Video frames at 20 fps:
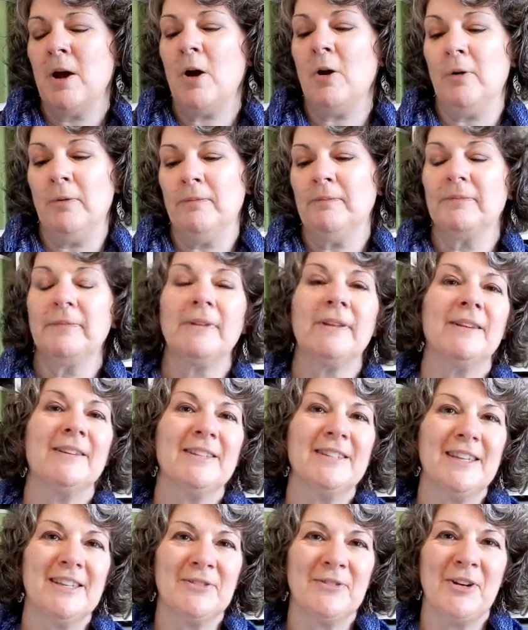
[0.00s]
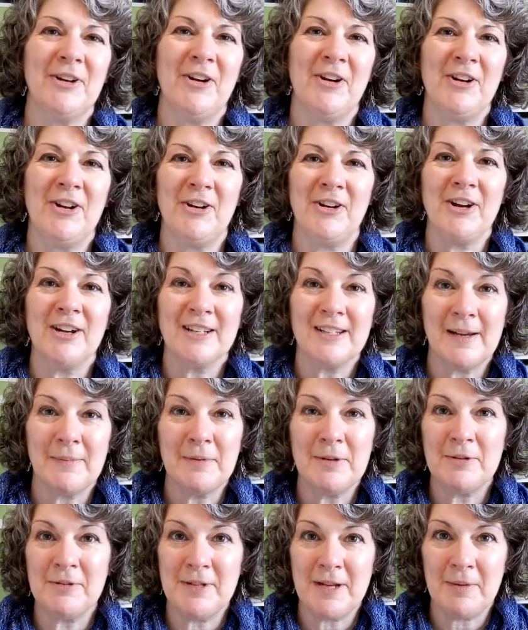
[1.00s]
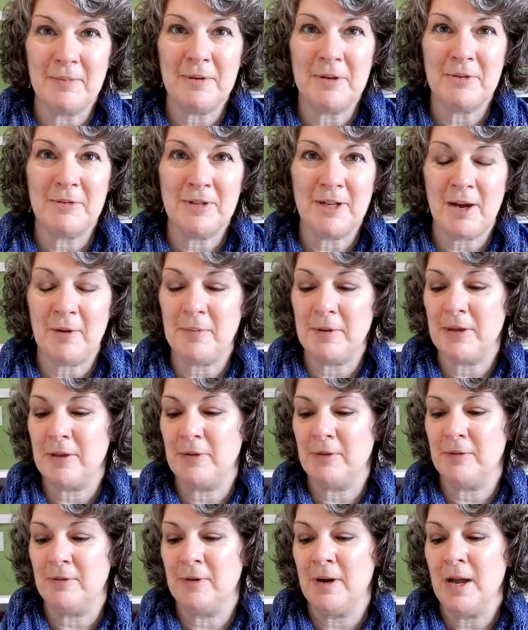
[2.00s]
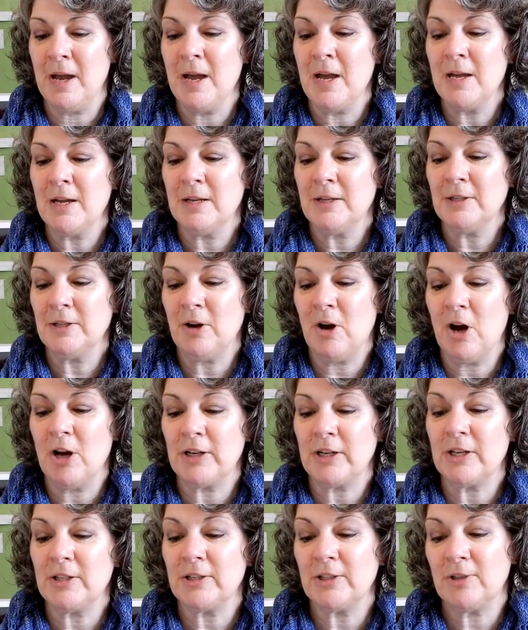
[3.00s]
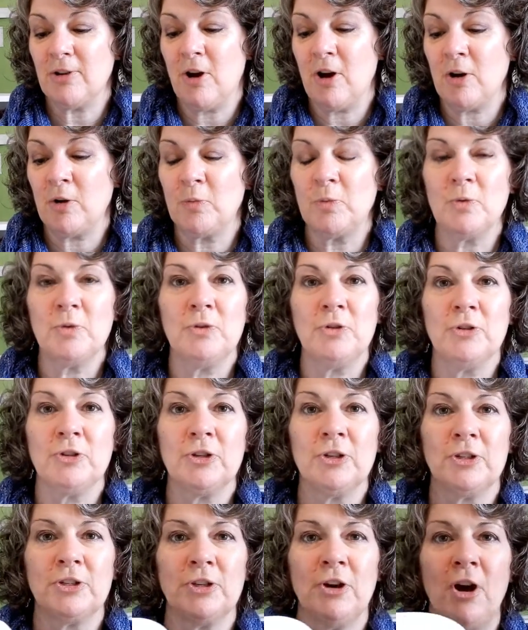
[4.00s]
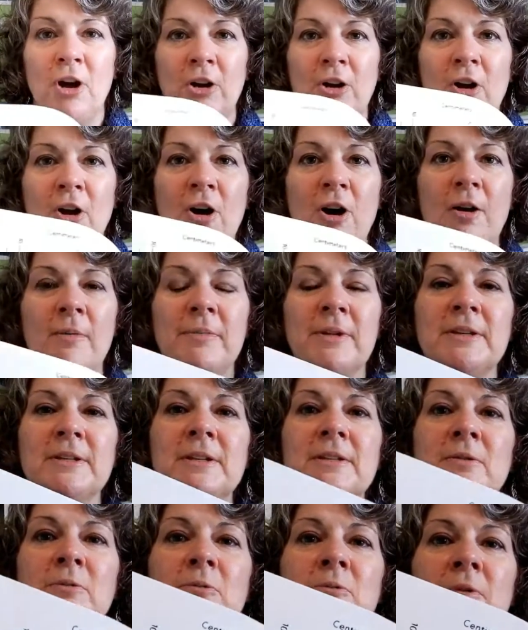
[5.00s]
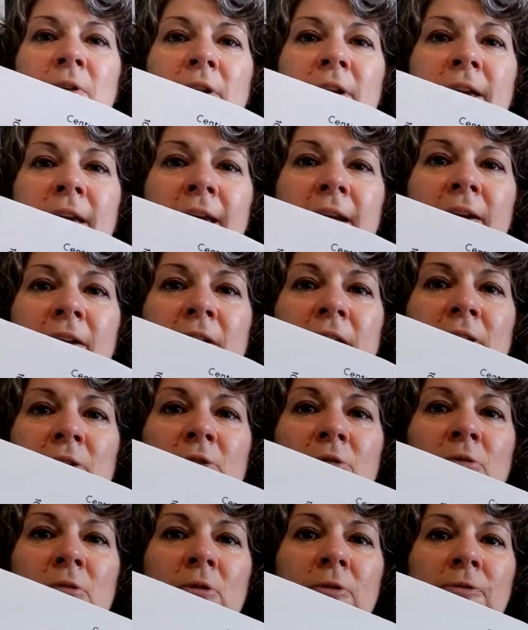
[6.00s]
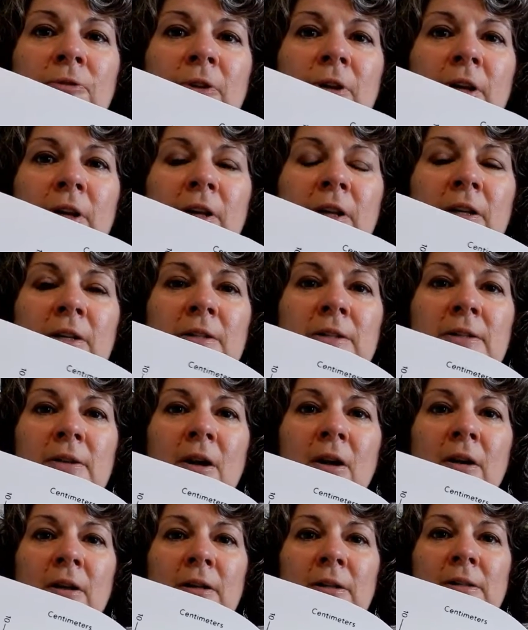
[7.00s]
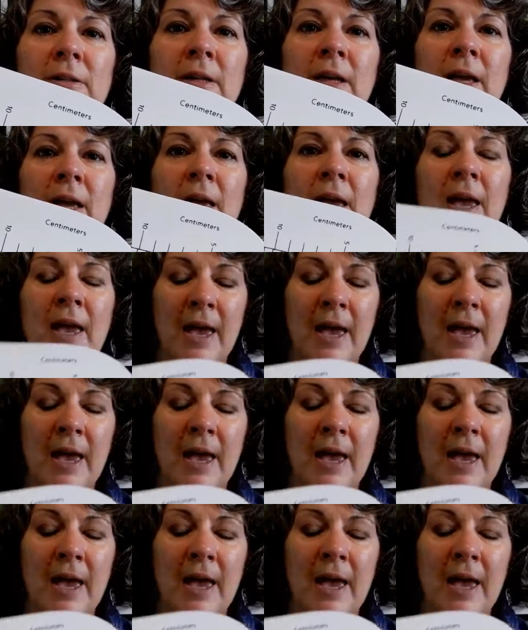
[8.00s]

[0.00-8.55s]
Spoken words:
Oh, it says right on here, www.sockruler.com. This is a really handy tool for knitting socks.